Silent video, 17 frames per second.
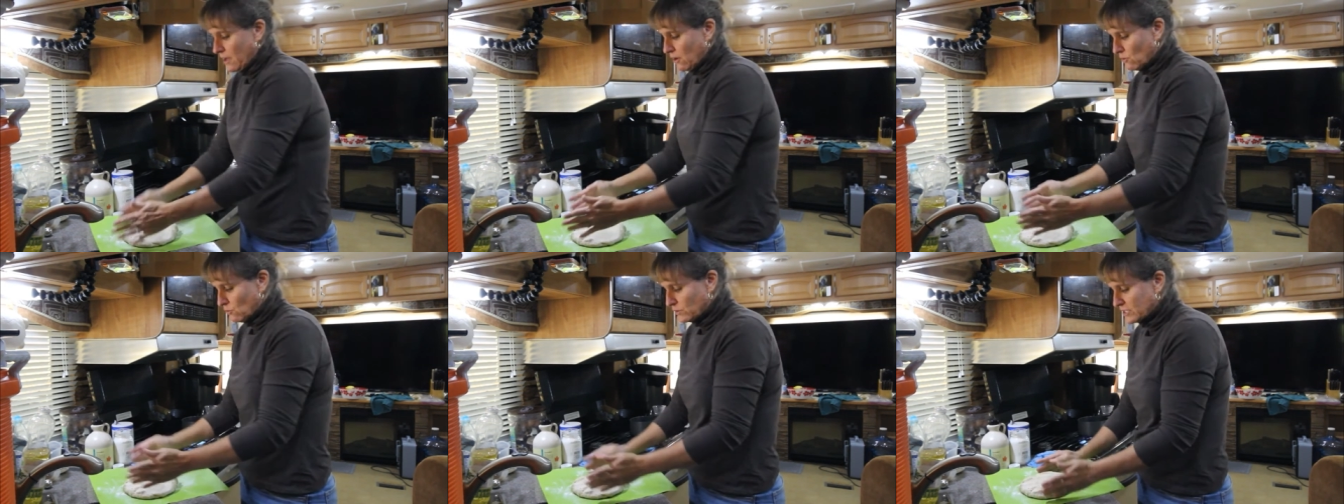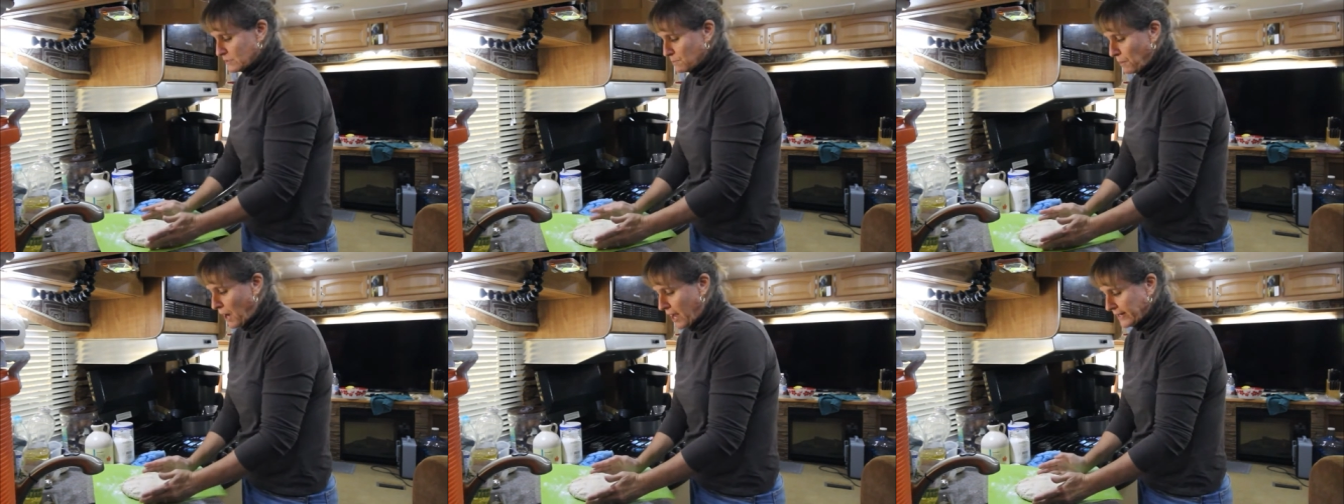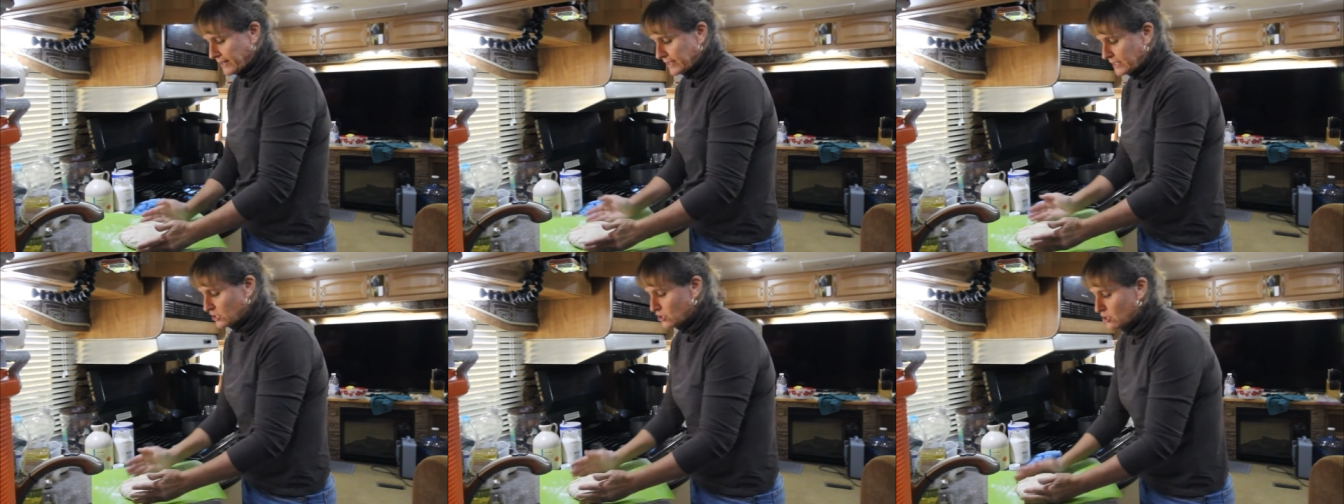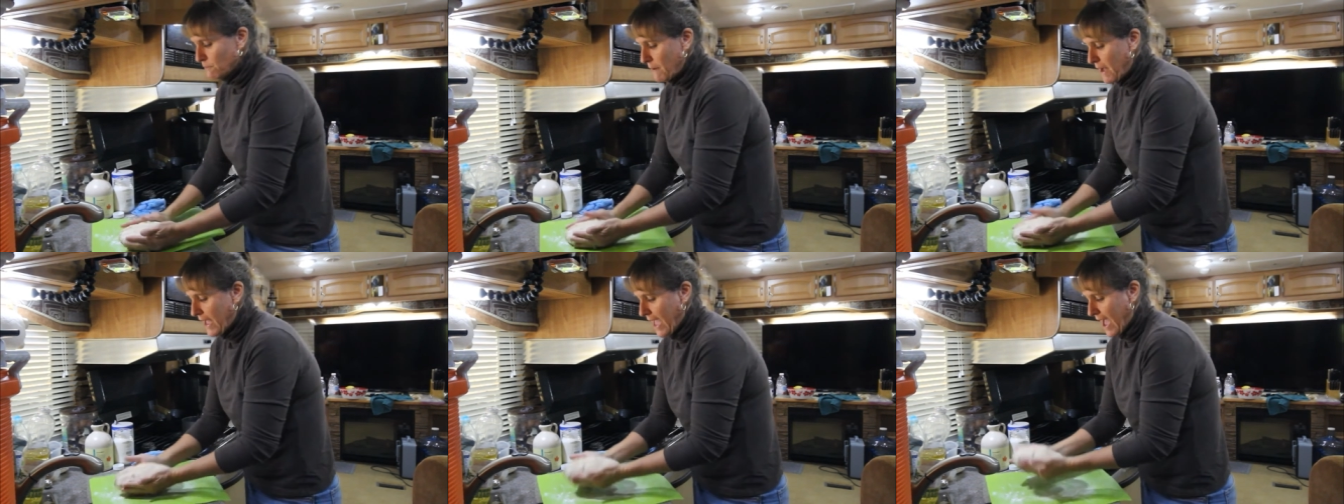responding to
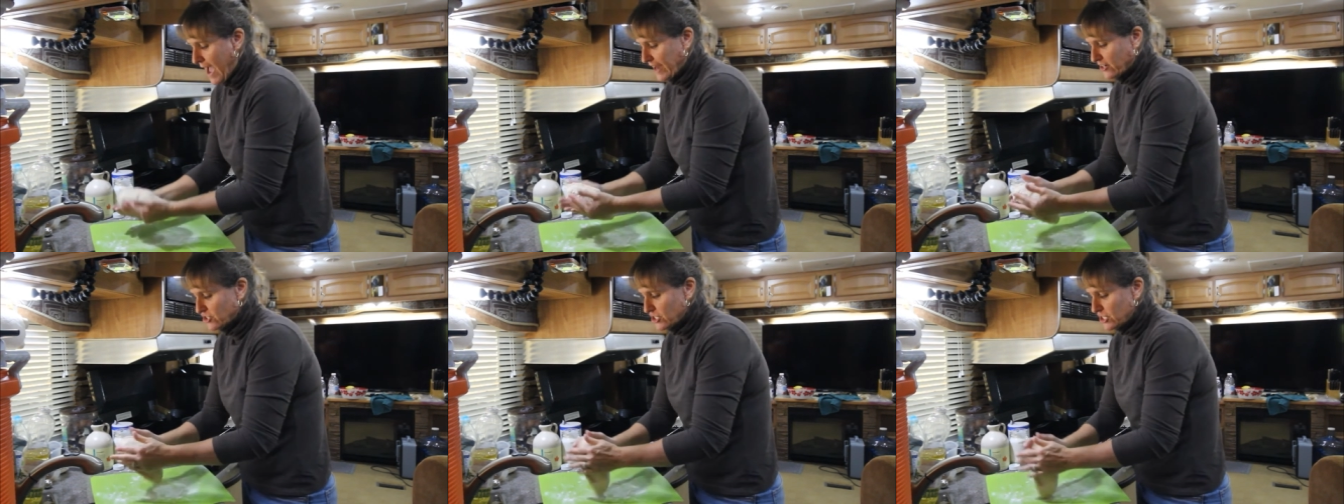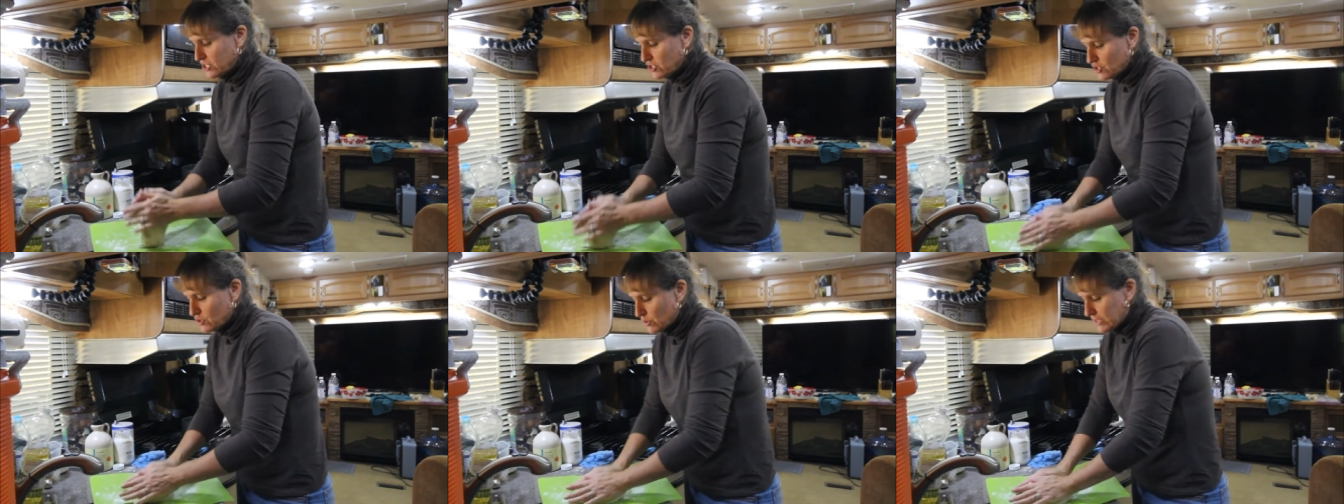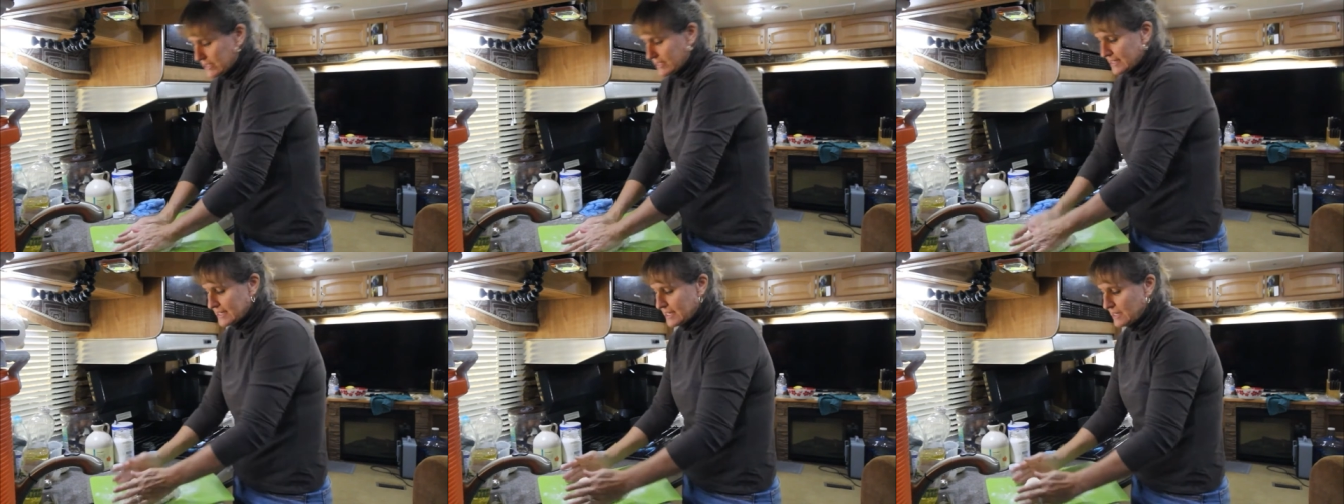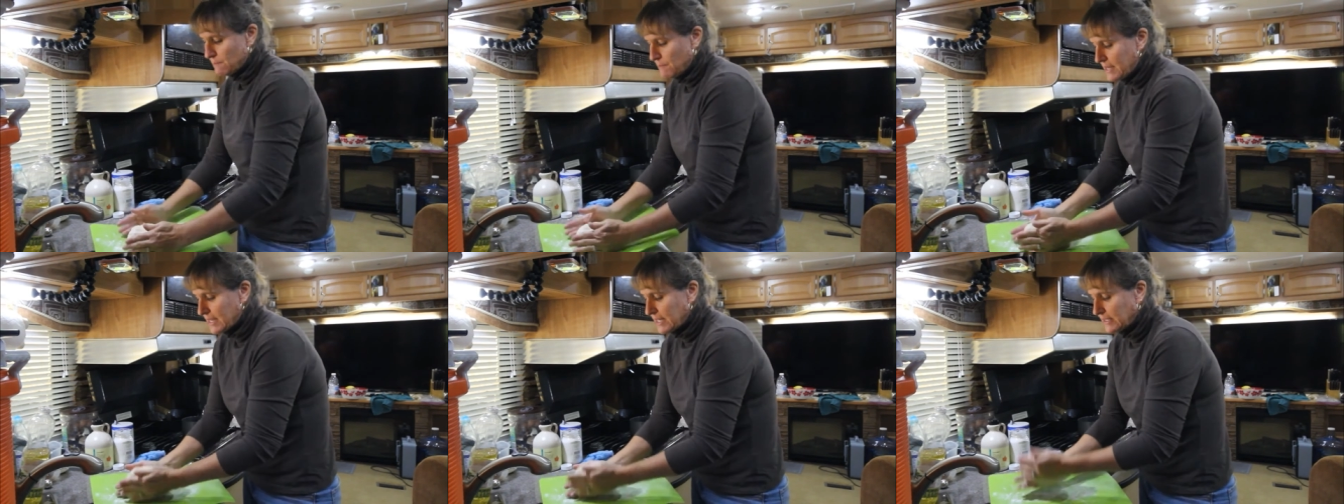my actions. You can see
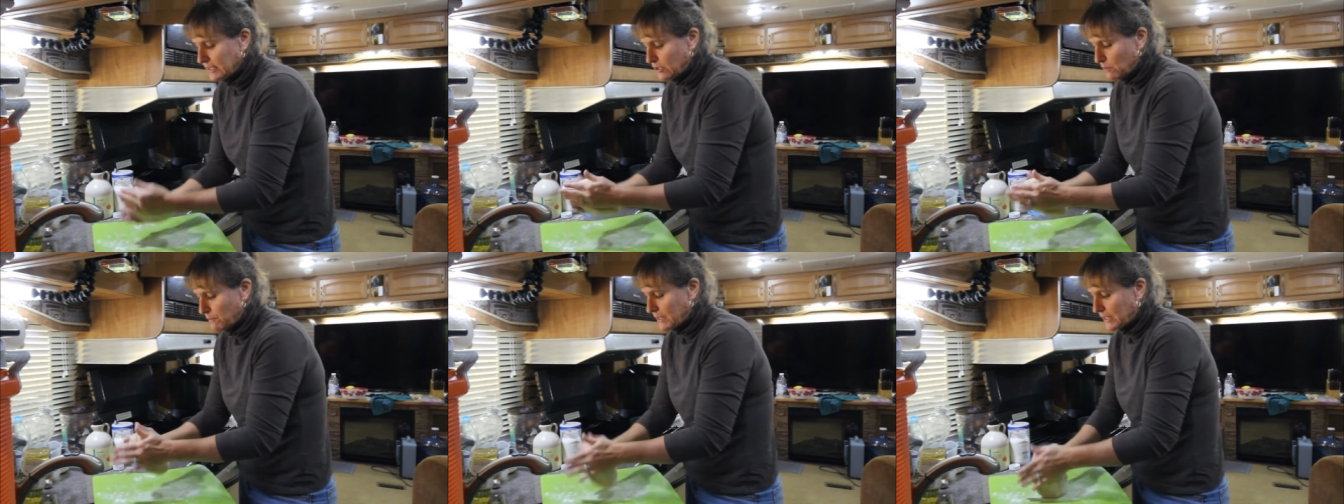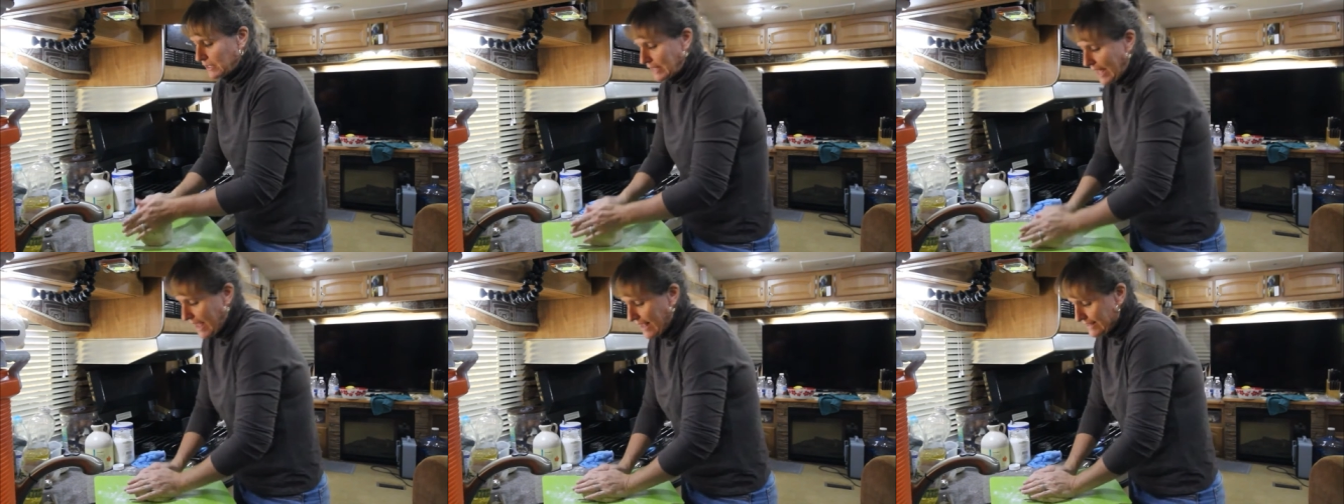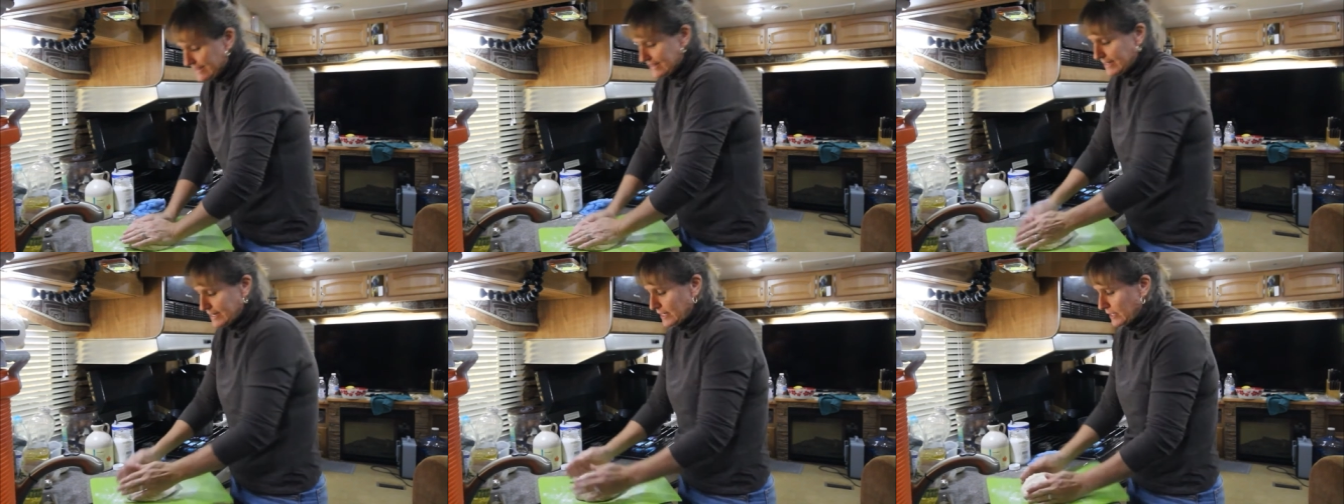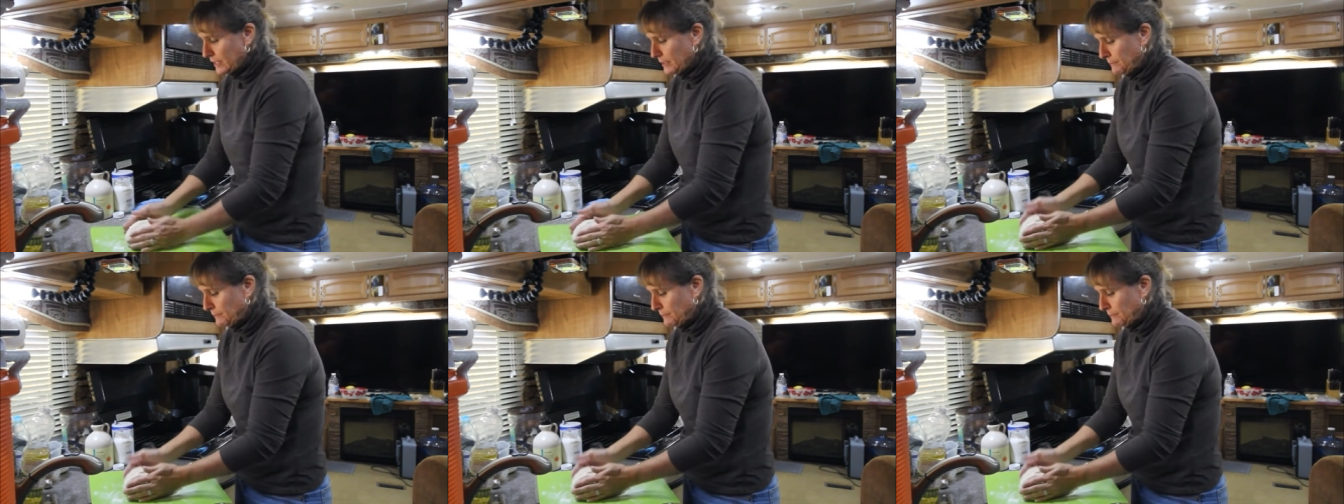it being a little bit elastic.